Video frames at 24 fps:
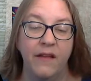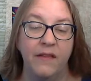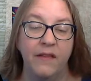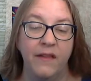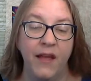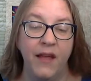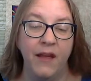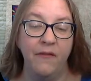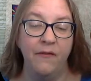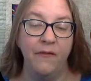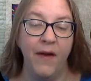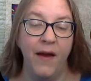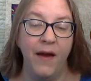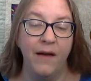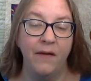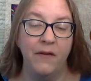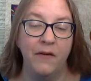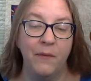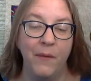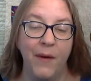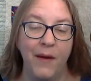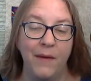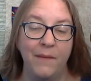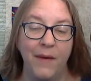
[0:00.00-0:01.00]
they
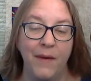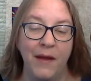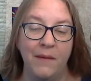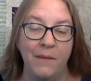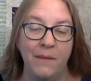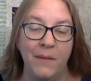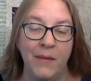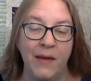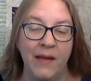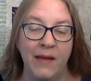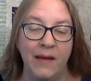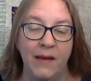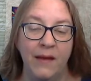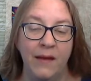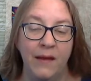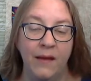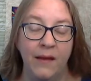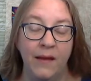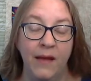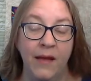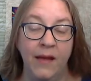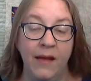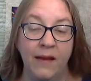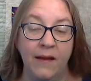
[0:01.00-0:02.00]
found by my
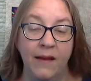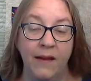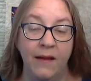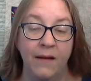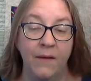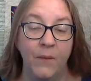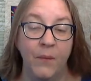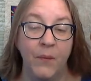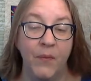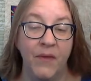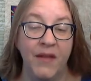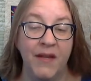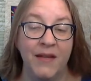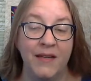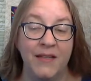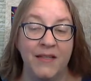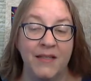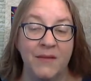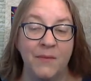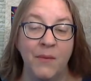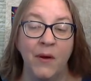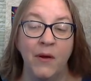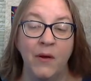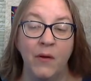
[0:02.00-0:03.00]
eating that a
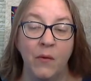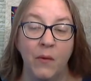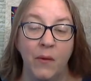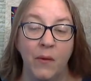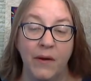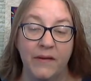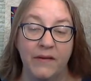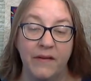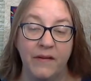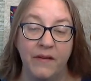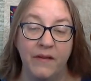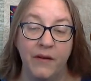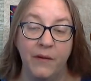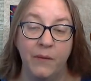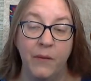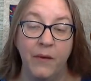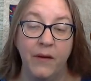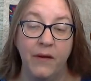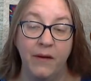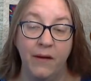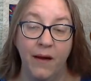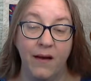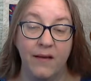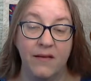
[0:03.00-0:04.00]
small quantity
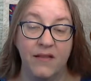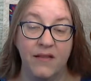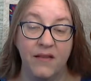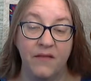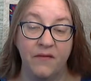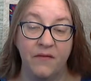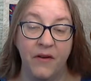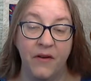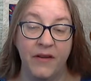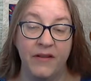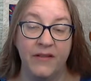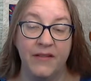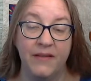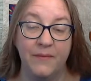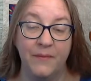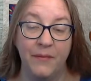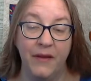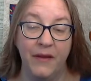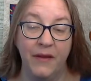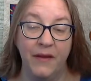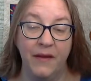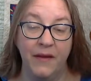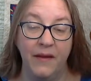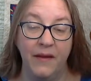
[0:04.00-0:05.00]
would not suffice me,